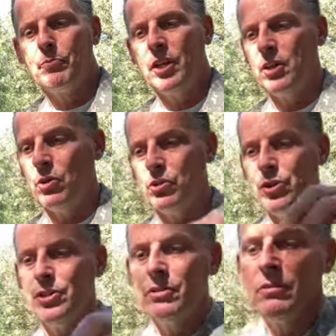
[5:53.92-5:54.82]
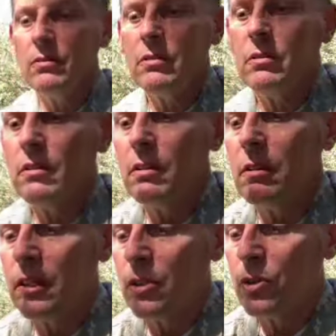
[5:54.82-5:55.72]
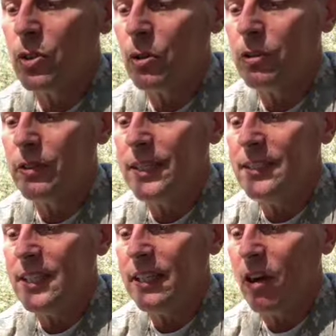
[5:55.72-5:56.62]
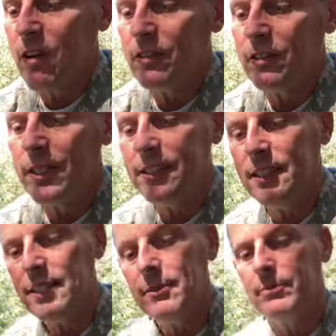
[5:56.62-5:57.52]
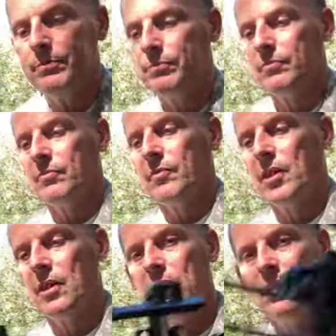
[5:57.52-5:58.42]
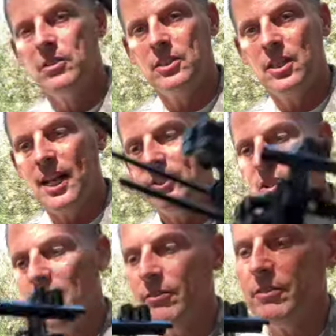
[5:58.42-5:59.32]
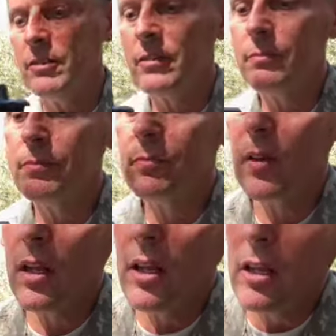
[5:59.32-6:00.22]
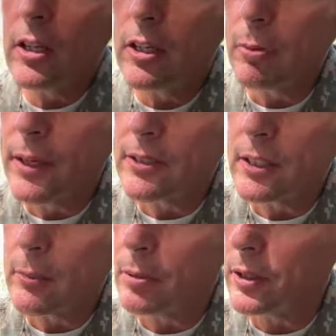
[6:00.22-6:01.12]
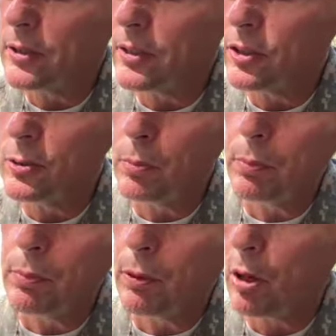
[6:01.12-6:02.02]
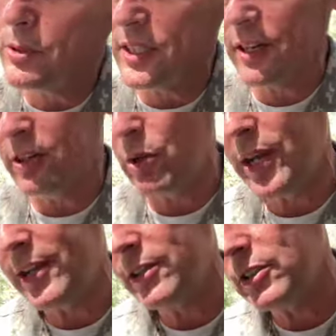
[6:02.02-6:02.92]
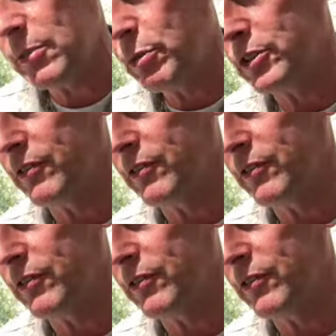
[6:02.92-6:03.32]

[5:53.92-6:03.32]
goes on real easy and off real easy. Just slides off. You basically put the two probes in there, locators, push it